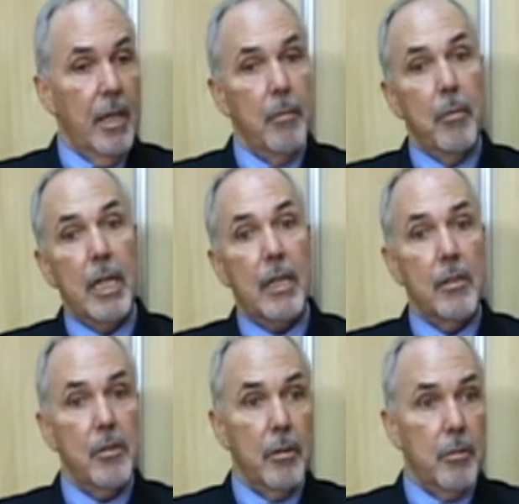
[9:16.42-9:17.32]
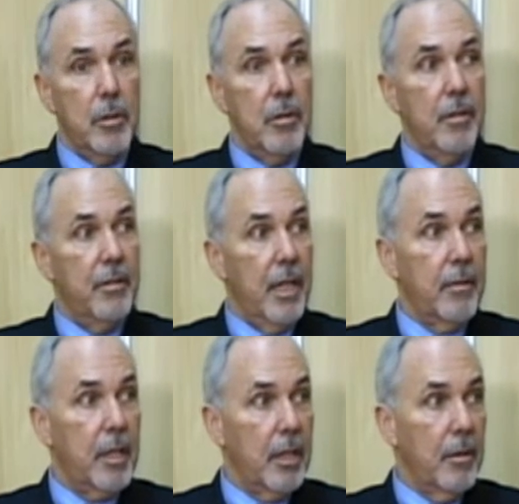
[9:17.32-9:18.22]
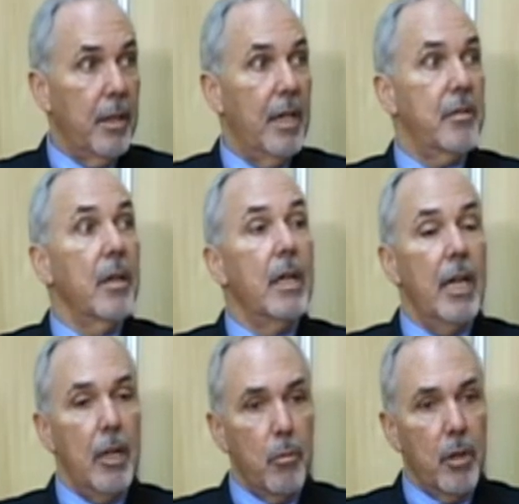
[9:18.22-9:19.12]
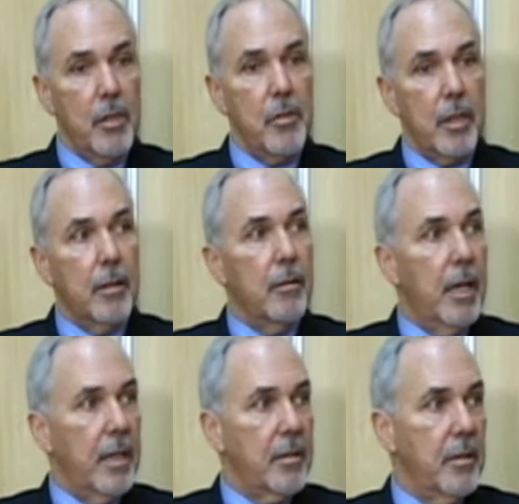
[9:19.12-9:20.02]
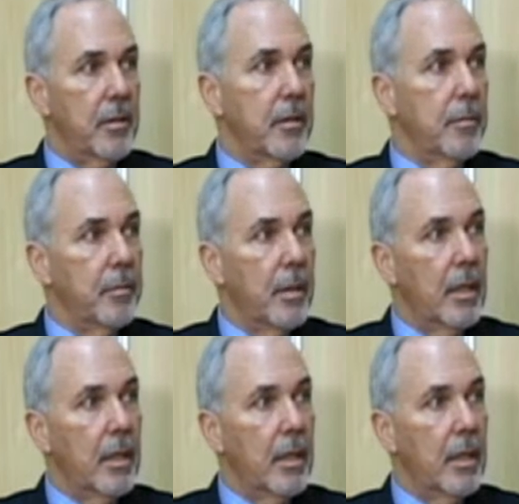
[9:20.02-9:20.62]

that may consume 2 to 5 kilowatts in one single rack system.